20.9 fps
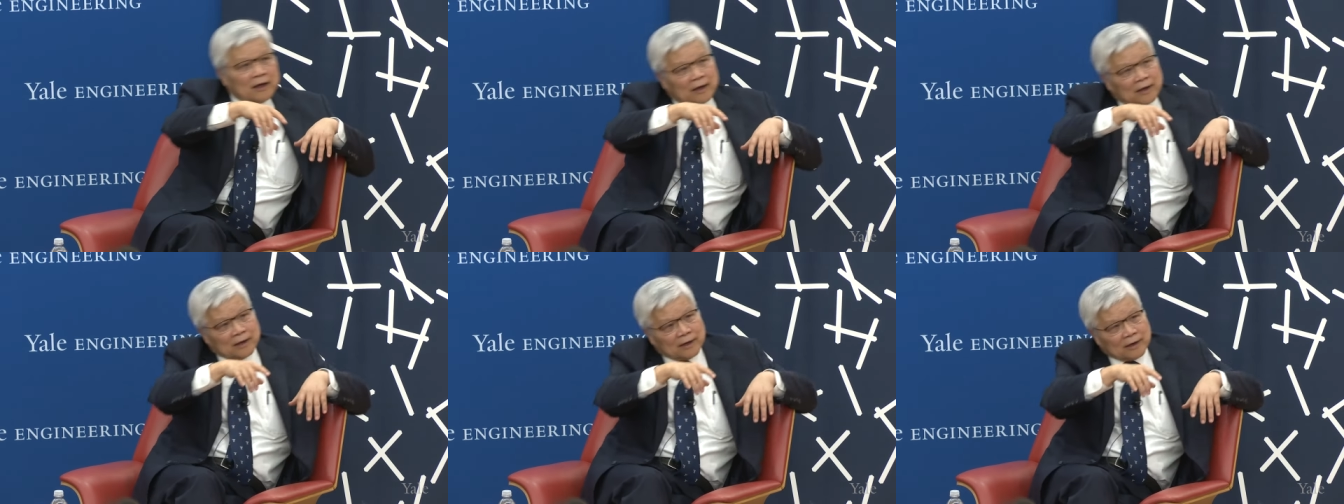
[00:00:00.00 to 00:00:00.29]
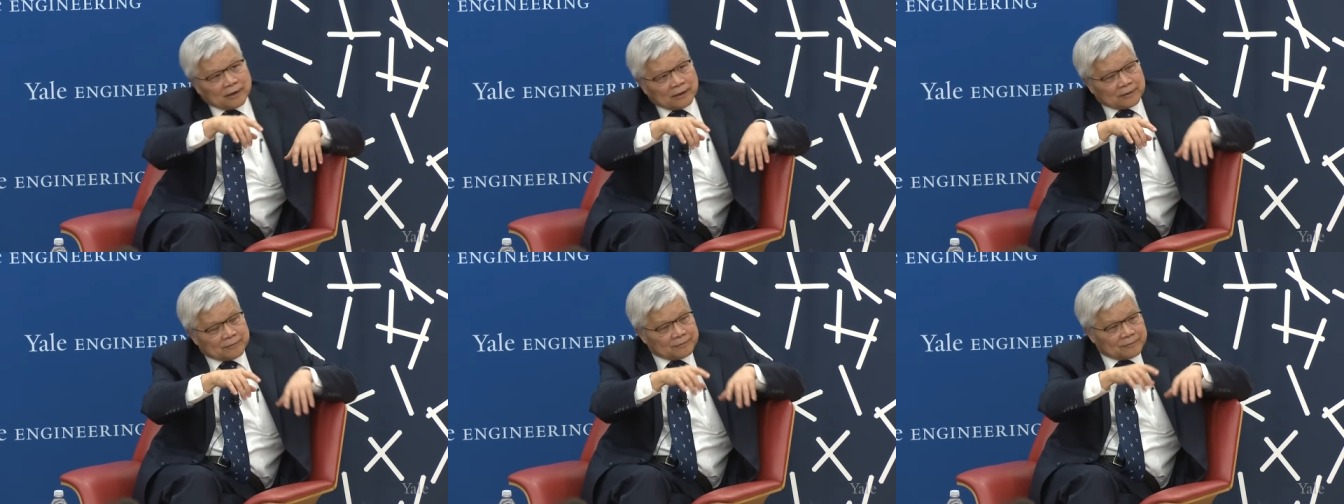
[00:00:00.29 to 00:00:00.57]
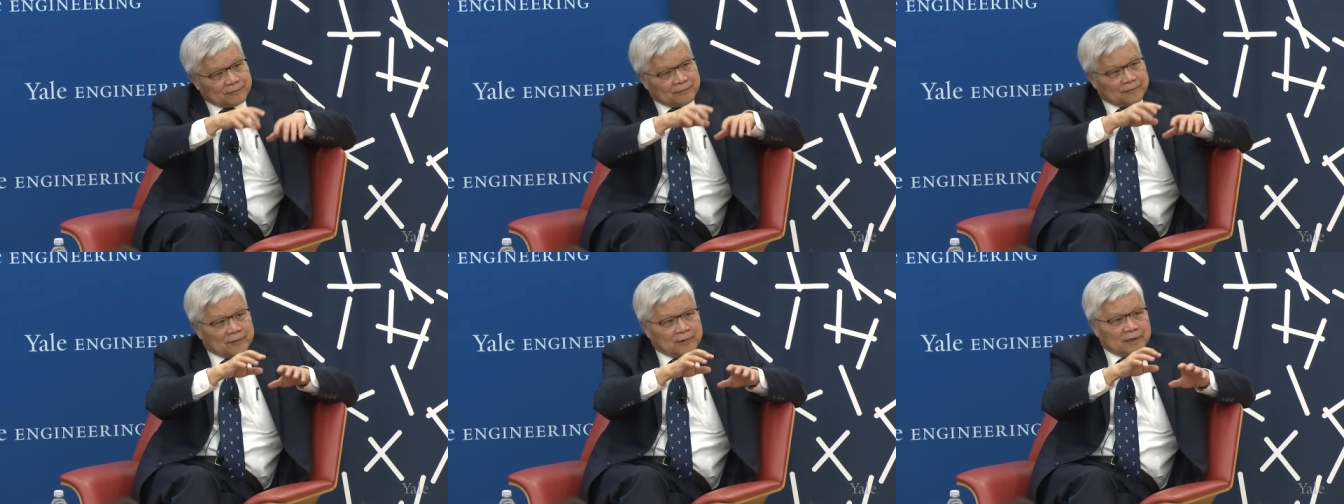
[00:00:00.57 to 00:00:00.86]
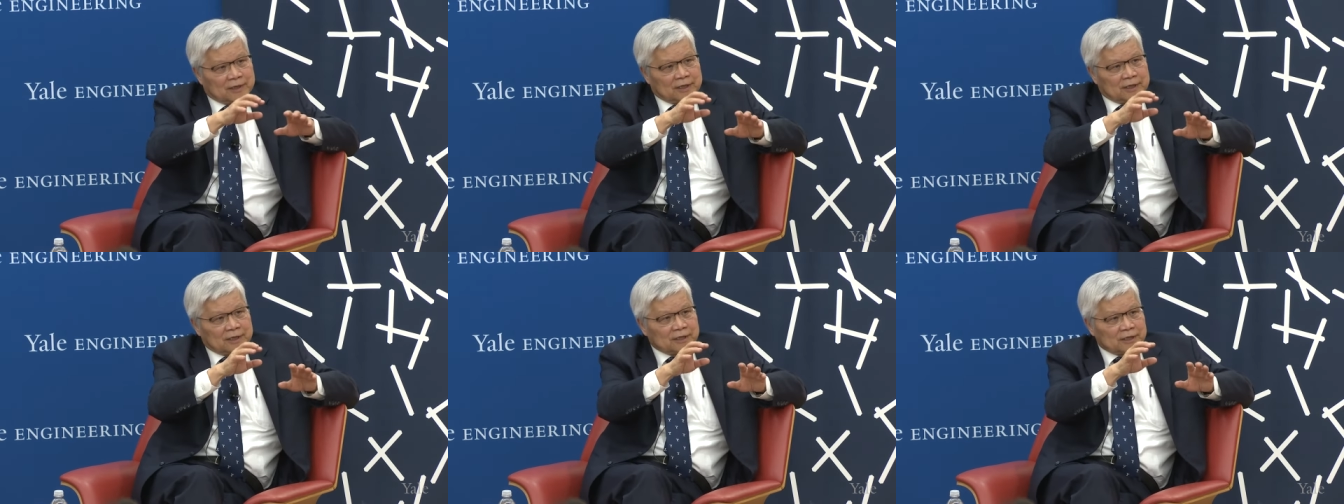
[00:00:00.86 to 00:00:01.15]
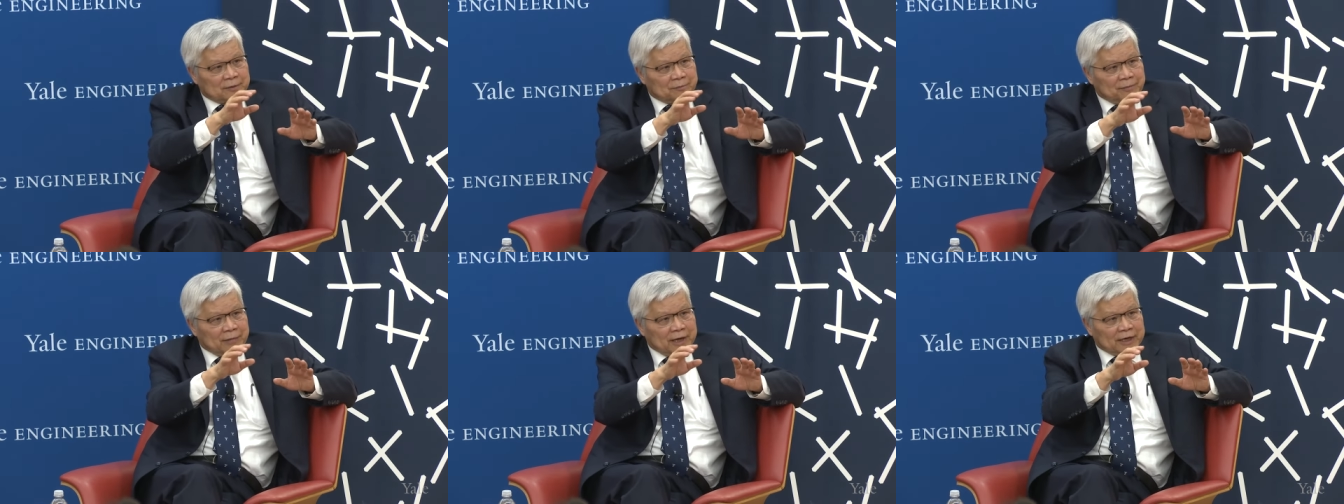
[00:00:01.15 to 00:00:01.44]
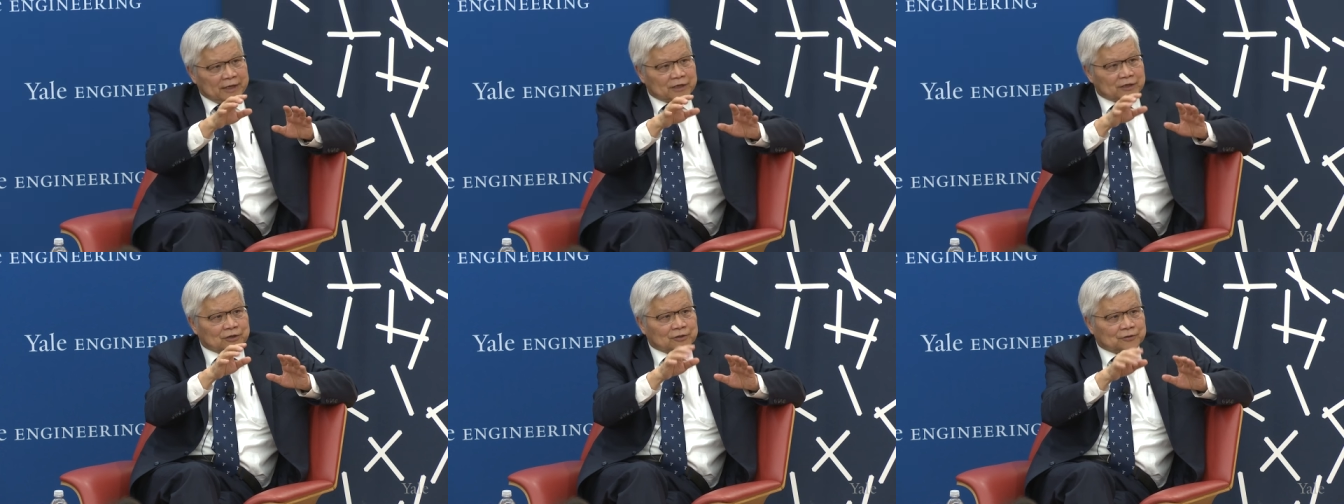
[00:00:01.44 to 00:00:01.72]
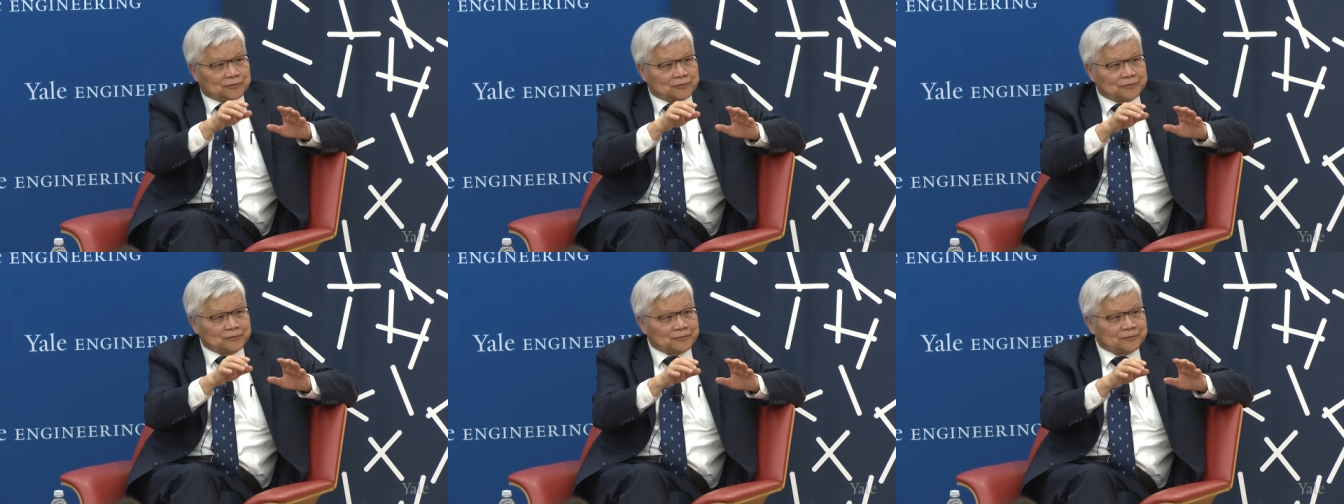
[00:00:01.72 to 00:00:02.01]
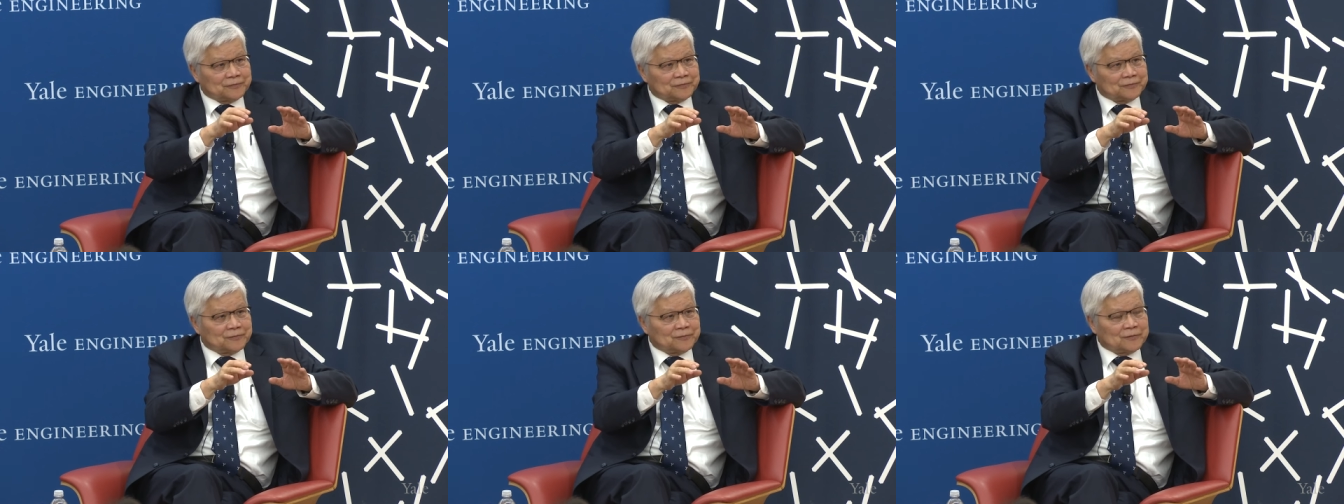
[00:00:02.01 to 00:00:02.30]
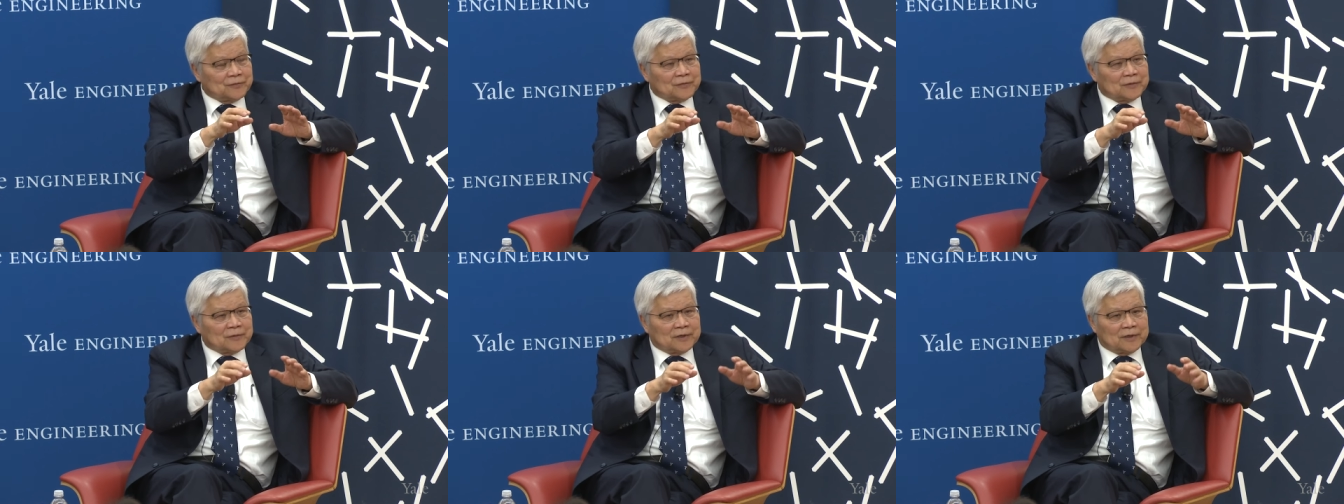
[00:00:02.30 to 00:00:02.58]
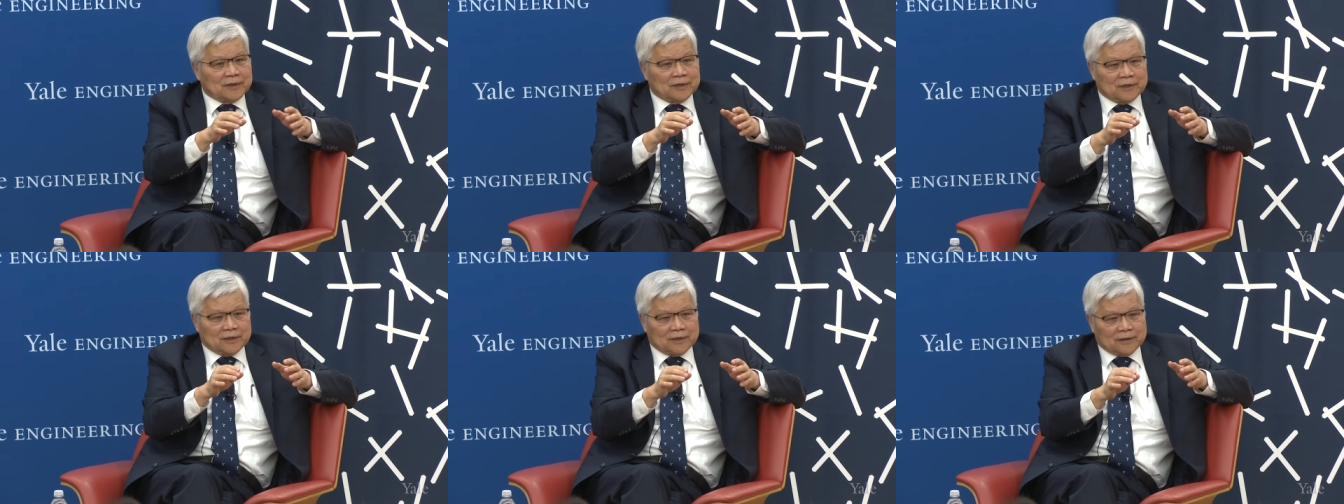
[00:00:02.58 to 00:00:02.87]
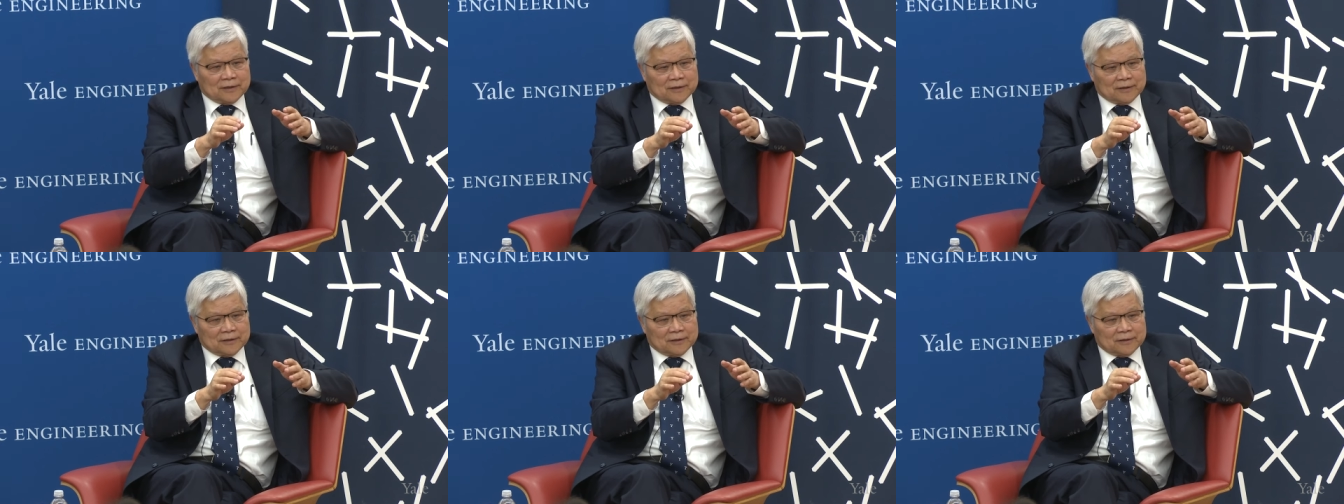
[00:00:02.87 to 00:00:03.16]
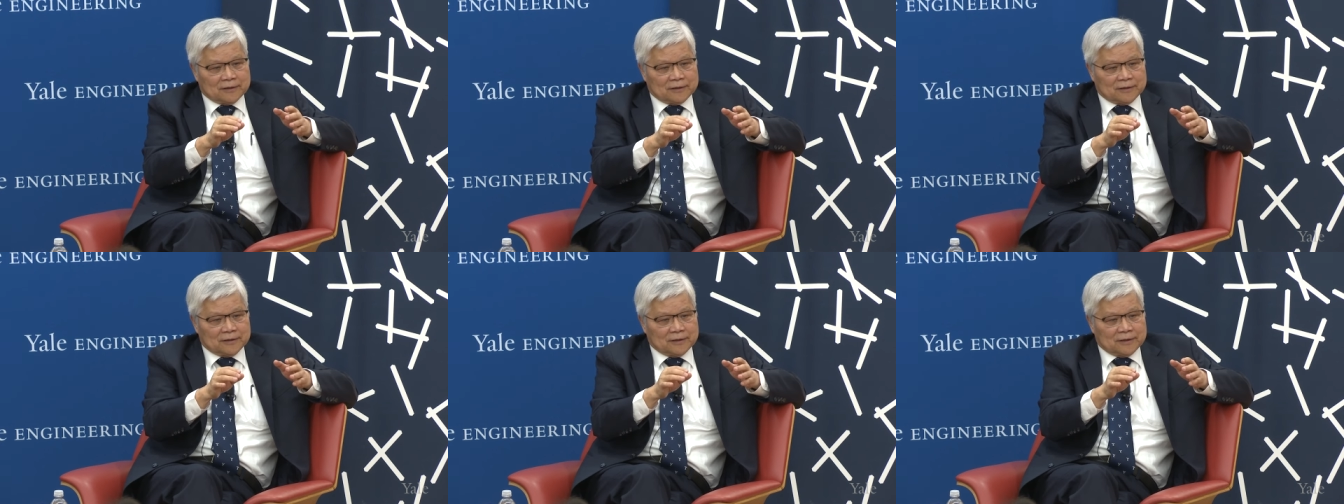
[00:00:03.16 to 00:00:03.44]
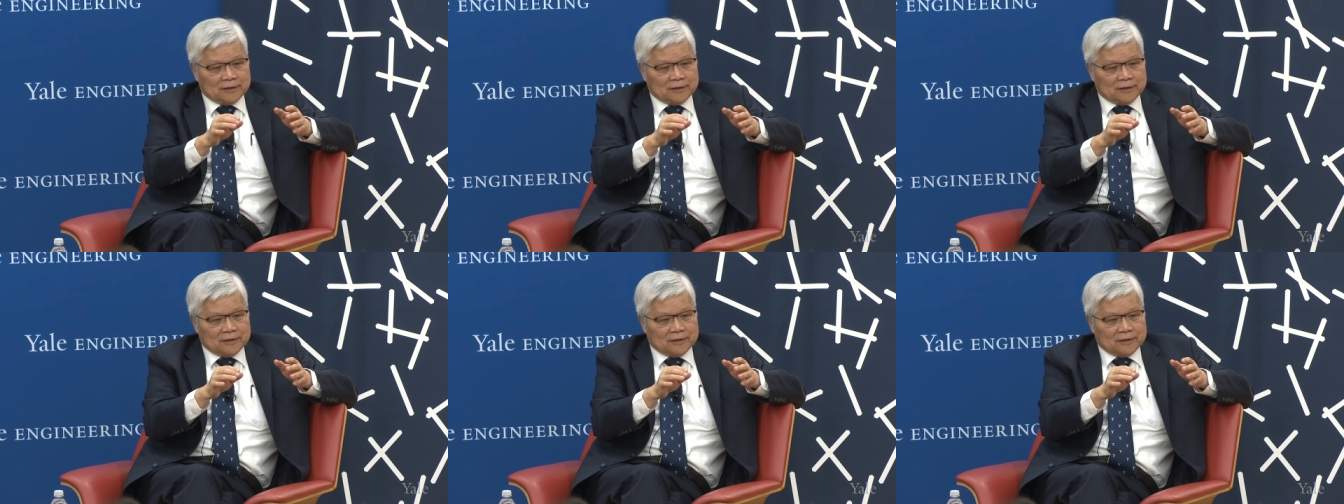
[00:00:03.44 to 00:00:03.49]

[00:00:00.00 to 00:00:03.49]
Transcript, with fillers: Uh, in the medical, uh,